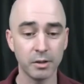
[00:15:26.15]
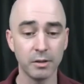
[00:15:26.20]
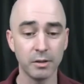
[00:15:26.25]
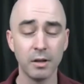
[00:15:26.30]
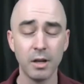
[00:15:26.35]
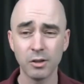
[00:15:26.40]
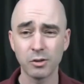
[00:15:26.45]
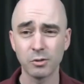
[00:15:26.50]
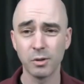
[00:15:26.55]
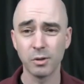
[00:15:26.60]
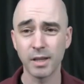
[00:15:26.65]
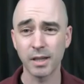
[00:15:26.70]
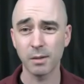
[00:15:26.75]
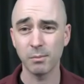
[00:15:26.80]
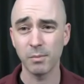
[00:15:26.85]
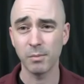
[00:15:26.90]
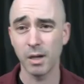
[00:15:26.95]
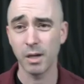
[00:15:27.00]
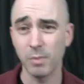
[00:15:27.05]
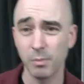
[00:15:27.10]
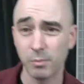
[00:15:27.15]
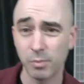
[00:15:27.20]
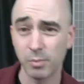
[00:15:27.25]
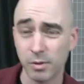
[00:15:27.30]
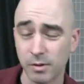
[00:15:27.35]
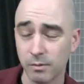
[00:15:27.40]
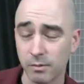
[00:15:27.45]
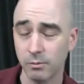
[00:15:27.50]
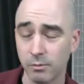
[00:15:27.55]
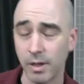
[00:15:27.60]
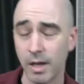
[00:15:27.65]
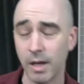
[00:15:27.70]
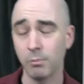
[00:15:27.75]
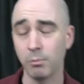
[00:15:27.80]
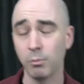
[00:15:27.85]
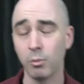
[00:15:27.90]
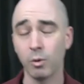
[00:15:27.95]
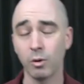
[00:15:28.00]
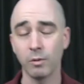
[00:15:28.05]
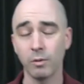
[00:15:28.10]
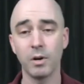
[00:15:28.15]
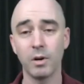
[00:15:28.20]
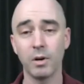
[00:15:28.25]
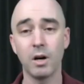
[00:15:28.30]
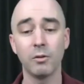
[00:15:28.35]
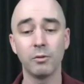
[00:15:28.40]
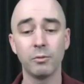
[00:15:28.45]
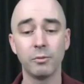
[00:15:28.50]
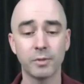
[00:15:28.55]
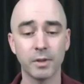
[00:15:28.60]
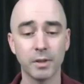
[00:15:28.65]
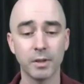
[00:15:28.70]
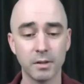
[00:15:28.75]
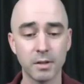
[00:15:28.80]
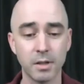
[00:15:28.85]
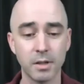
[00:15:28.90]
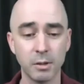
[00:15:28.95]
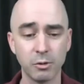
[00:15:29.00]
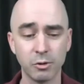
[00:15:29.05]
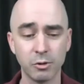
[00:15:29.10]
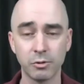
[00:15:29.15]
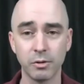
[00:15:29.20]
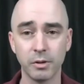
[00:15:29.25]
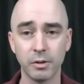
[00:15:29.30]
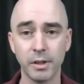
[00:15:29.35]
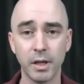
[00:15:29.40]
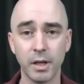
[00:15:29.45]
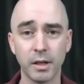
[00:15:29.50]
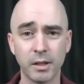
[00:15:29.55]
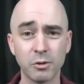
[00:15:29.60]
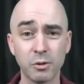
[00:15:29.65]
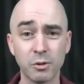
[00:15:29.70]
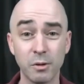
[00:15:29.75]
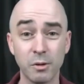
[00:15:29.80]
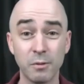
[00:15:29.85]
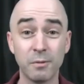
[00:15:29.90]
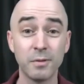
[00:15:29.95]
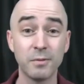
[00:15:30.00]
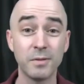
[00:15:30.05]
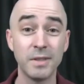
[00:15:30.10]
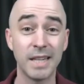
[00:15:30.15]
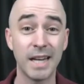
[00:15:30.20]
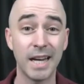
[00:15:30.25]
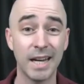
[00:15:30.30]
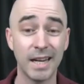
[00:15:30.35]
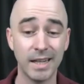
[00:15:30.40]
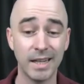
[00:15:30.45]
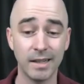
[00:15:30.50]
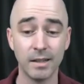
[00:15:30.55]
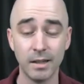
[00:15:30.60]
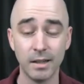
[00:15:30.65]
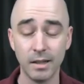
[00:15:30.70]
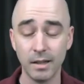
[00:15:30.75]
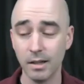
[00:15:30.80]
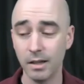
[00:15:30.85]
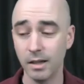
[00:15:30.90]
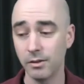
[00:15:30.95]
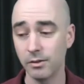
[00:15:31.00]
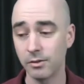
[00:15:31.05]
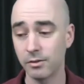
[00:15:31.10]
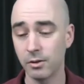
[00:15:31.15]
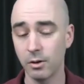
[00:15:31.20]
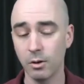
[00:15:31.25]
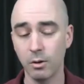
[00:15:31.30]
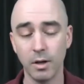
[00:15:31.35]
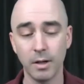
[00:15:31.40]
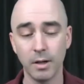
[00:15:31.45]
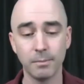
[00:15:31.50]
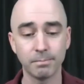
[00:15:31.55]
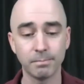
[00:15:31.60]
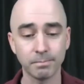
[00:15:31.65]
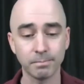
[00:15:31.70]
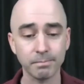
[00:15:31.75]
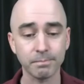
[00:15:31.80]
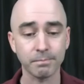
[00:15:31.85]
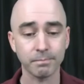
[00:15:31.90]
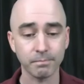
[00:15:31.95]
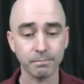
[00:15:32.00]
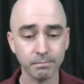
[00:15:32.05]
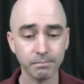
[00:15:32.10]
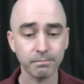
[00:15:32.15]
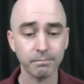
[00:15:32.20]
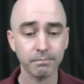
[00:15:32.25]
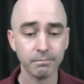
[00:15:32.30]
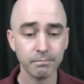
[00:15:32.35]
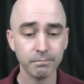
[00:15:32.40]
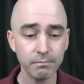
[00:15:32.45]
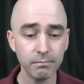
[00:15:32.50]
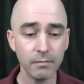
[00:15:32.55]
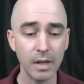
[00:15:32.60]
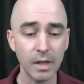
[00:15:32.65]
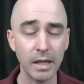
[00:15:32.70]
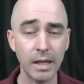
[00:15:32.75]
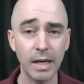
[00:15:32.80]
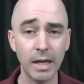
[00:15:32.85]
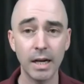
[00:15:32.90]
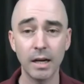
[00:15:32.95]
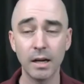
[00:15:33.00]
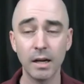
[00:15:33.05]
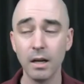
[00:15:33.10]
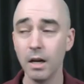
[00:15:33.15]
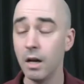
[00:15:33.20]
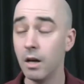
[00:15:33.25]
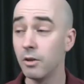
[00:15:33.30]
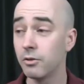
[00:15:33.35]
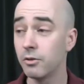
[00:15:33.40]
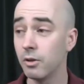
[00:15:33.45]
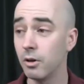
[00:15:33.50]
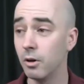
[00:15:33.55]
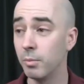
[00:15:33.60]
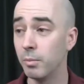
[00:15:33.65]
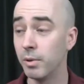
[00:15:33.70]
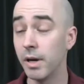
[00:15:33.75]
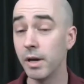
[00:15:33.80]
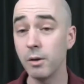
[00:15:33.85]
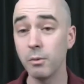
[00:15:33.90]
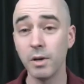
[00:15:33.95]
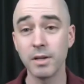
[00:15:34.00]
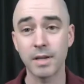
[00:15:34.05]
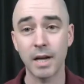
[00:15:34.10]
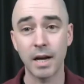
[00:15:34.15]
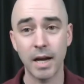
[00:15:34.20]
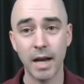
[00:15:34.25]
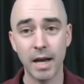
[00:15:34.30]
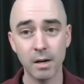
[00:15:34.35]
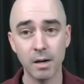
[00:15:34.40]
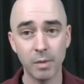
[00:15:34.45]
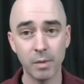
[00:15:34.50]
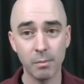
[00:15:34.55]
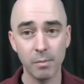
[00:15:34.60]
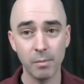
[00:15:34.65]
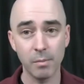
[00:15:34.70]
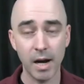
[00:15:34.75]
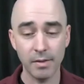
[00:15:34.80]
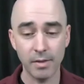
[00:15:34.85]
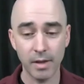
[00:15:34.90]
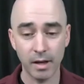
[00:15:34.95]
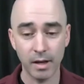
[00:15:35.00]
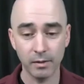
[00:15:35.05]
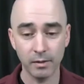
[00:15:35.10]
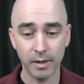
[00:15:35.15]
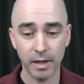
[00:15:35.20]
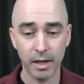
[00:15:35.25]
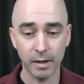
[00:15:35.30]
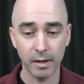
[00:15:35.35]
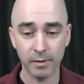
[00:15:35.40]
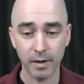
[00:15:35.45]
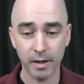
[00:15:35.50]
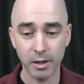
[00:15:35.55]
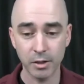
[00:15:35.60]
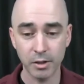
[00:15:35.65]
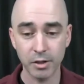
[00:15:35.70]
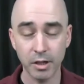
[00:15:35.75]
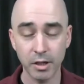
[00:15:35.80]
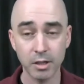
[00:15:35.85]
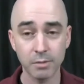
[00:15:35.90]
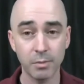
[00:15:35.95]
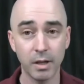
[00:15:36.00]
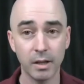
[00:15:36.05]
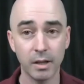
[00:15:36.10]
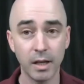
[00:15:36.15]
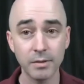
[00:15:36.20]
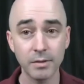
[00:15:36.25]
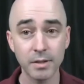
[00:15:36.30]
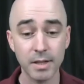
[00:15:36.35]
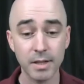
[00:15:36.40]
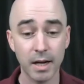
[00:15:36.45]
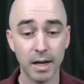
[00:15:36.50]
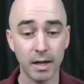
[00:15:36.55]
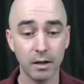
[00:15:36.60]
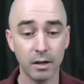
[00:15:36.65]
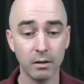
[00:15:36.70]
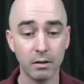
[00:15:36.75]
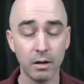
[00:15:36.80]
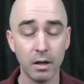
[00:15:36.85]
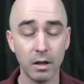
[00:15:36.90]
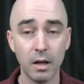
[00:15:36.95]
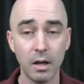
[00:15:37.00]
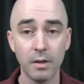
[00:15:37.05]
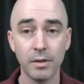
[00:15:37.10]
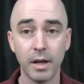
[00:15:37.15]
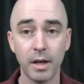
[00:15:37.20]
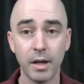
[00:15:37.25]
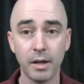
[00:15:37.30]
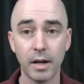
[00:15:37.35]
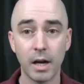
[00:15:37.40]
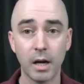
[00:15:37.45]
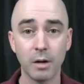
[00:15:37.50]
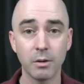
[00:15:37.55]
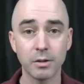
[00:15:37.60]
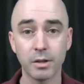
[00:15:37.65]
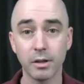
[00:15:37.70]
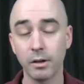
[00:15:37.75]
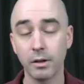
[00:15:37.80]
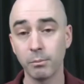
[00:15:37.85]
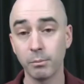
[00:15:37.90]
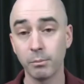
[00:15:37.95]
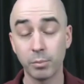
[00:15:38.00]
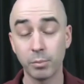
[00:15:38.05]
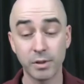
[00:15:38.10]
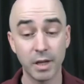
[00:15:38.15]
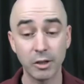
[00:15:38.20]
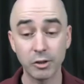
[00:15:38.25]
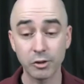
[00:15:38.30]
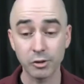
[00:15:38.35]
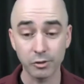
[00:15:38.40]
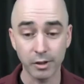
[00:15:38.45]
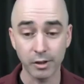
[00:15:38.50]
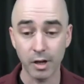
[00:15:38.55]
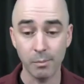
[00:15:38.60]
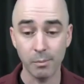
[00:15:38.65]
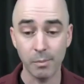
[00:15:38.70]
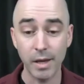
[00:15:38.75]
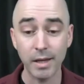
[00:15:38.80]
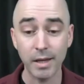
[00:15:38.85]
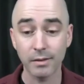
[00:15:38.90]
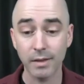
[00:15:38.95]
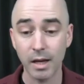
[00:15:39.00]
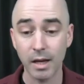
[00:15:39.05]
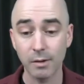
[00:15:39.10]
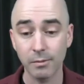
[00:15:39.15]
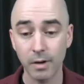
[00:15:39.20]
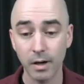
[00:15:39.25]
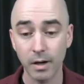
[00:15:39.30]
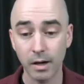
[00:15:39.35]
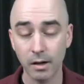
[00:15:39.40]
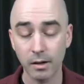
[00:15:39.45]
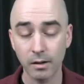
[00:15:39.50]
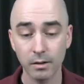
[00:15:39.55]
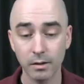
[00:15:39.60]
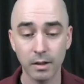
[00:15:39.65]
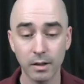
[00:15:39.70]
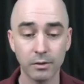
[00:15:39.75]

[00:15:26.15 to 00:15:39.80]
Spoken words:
And so we think it might have been that more involved because he was really young. He was only 59. And so, but anyways, I had in my mind that if I didn't change my lifestyle, then I was going to potentially not make it that far.